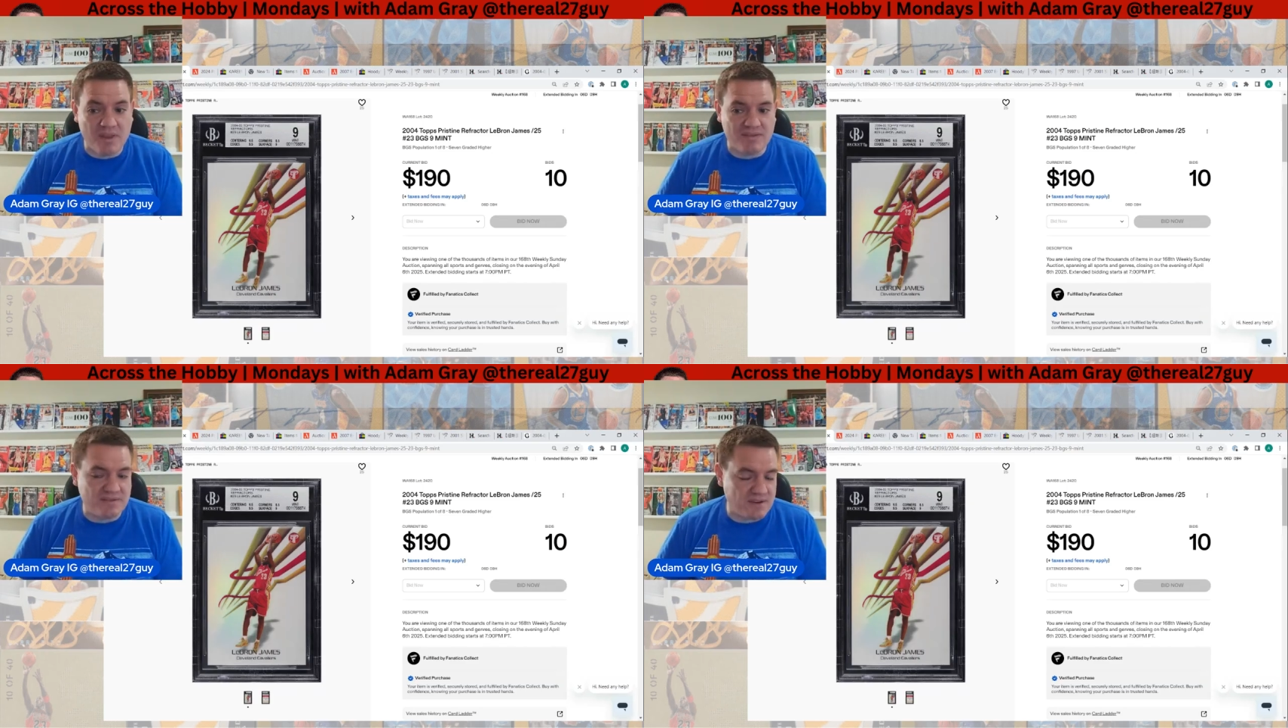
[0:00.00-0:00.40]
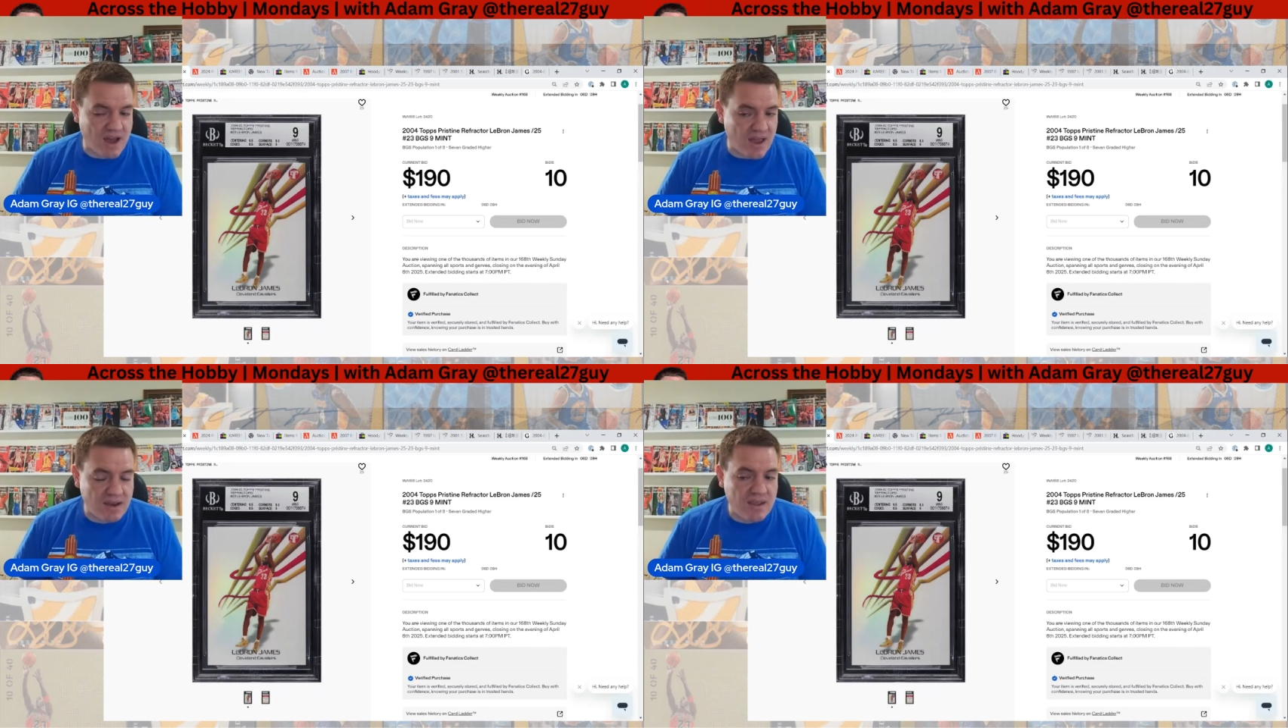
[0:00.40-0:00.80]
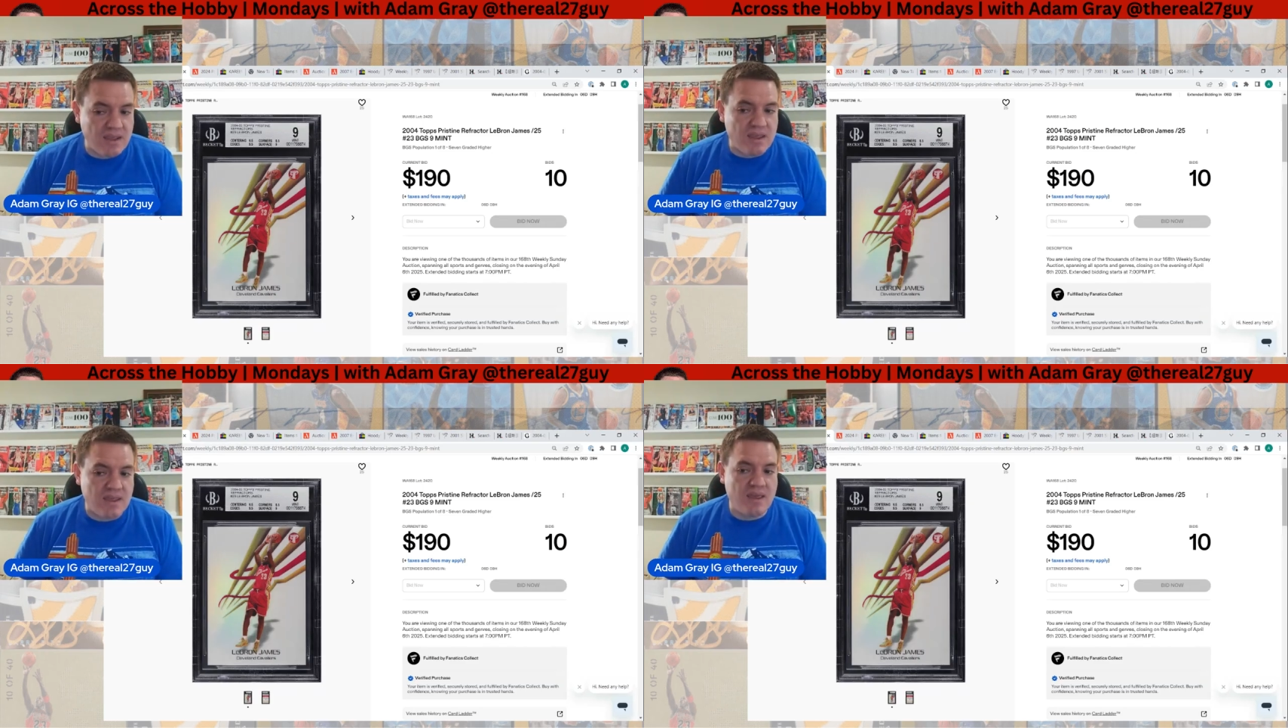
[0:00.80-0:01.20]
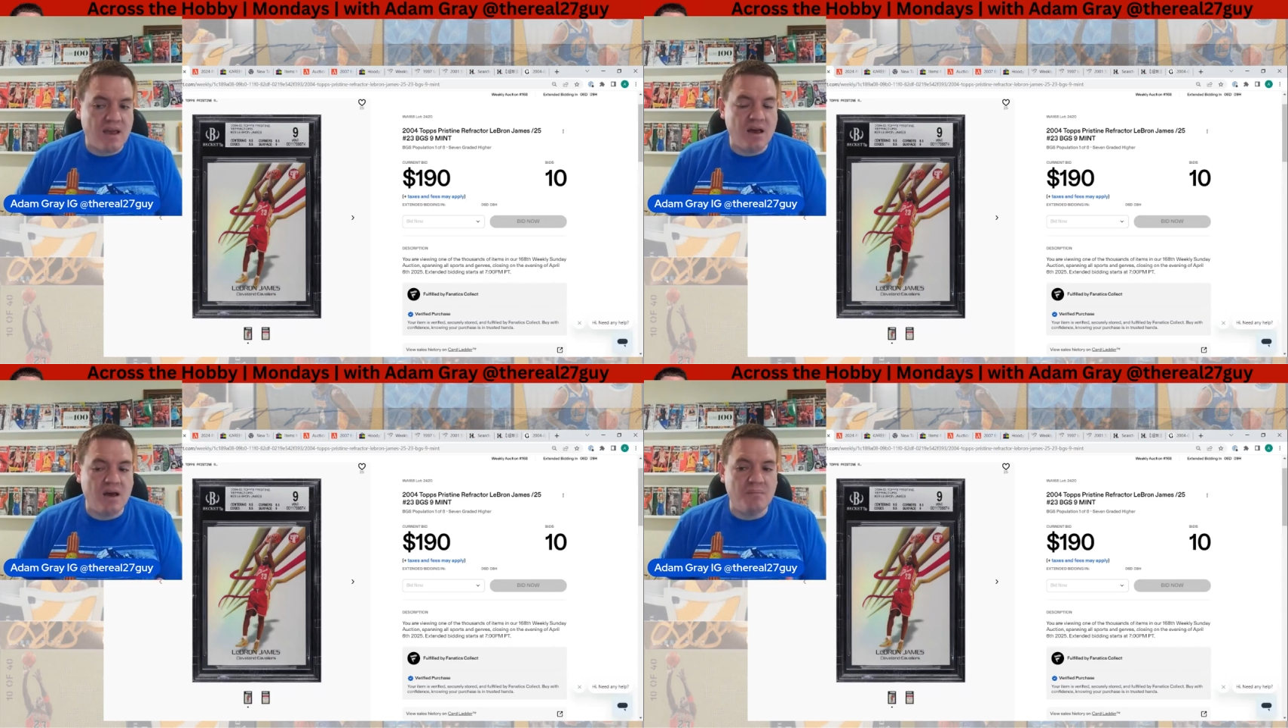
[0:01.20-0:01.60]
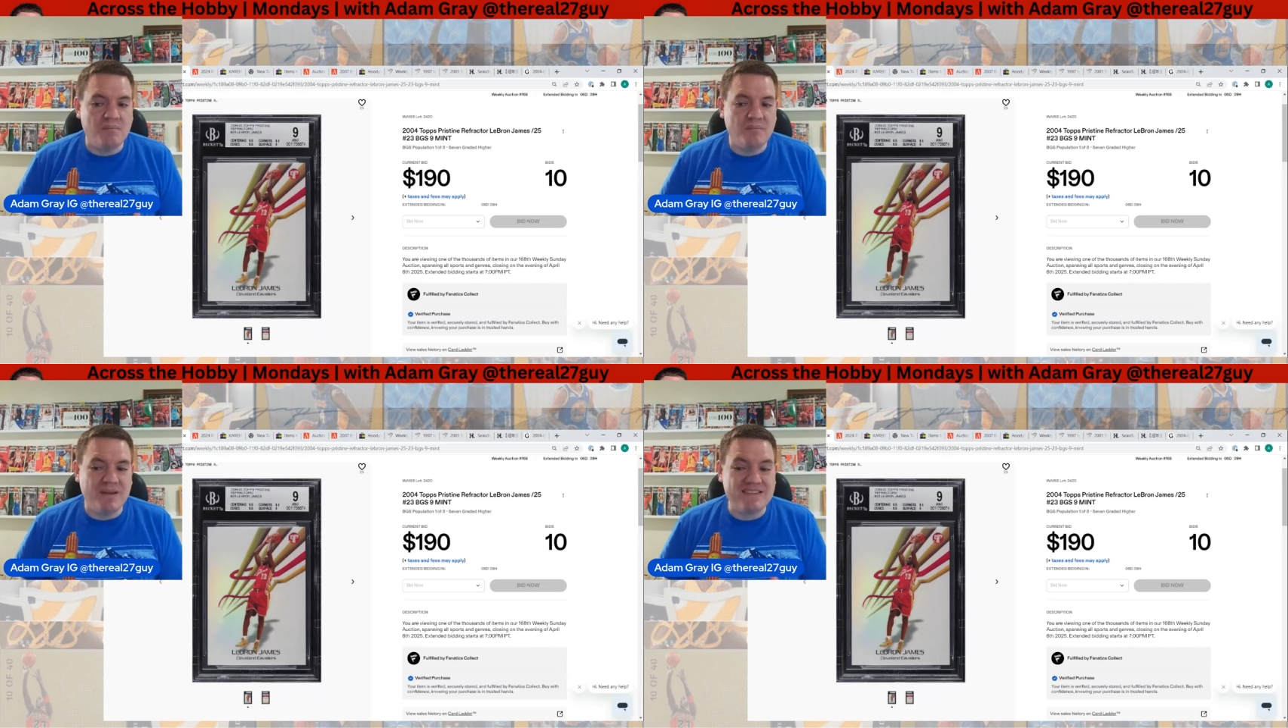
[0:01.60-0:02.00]
It's not,
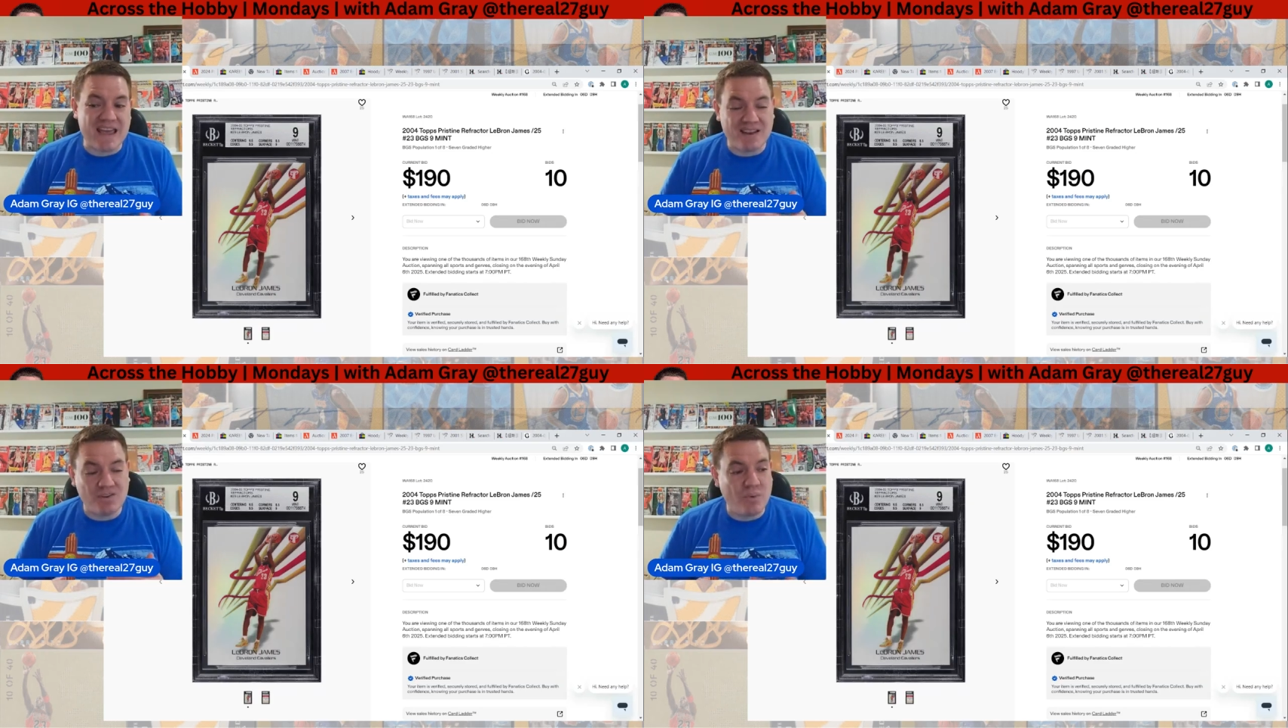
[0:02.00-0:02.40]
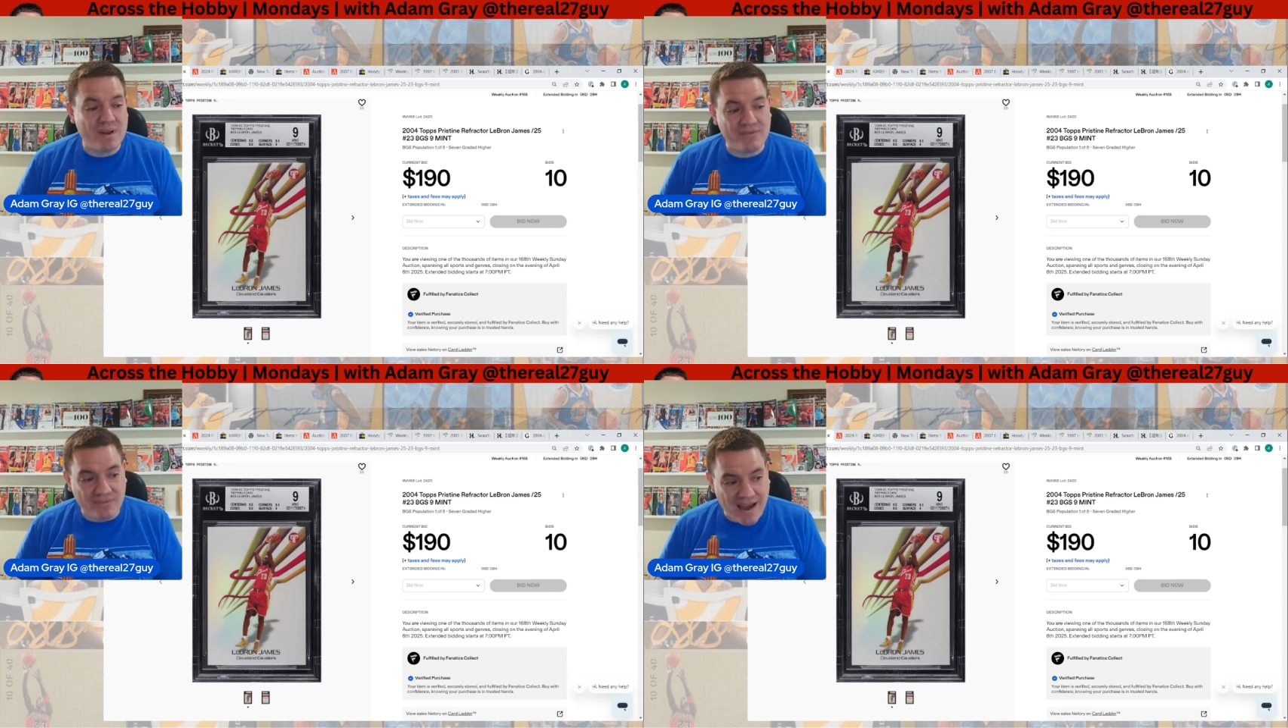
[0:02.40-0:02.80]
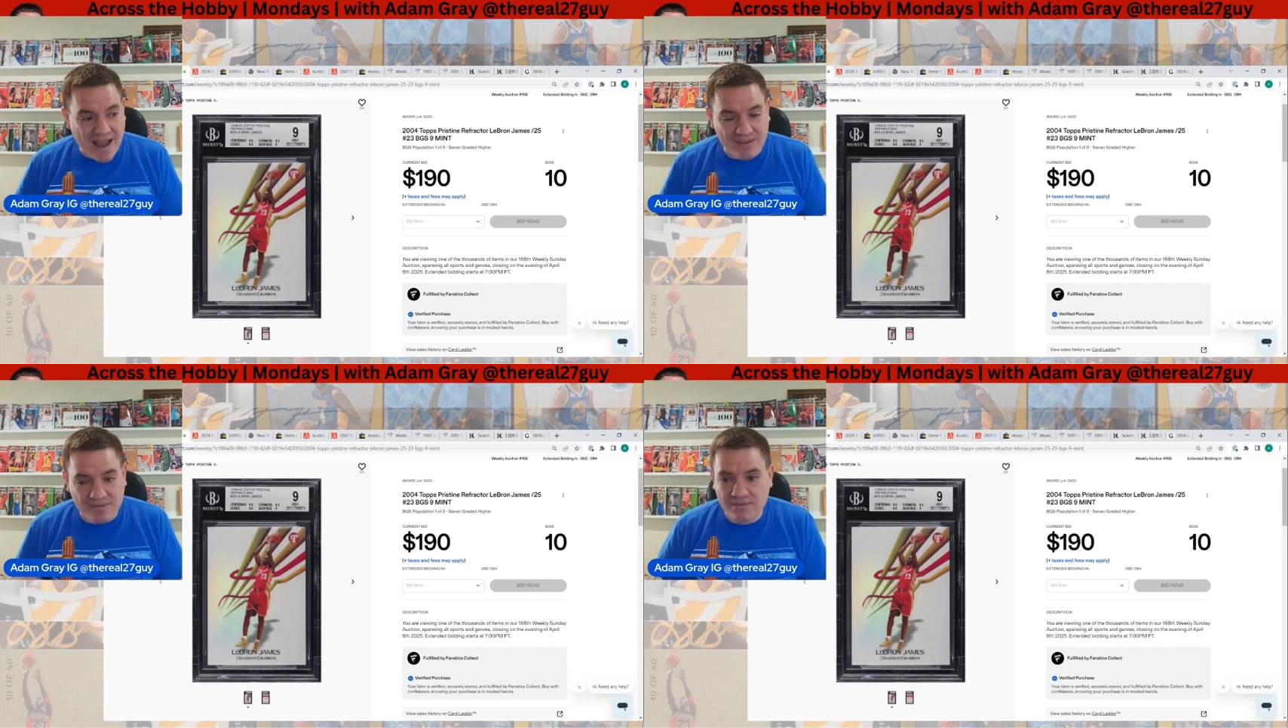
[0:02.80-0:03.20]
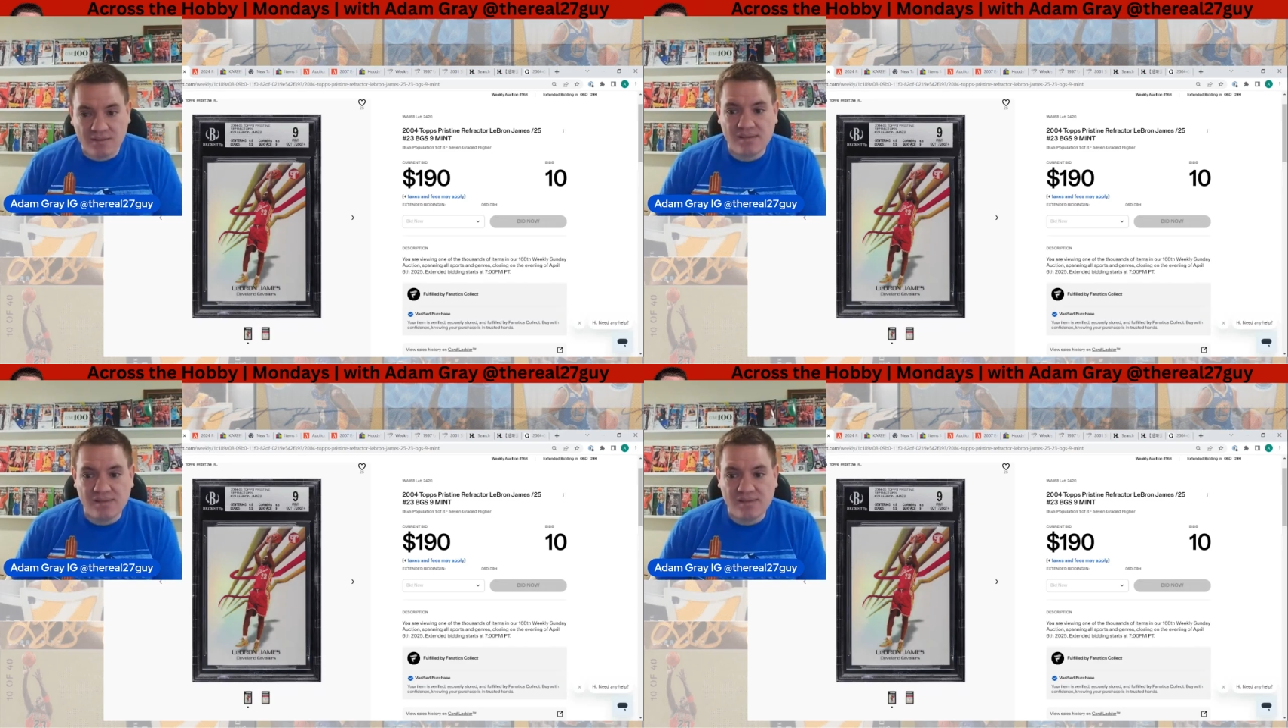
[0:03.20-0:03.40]
but it's out of 25.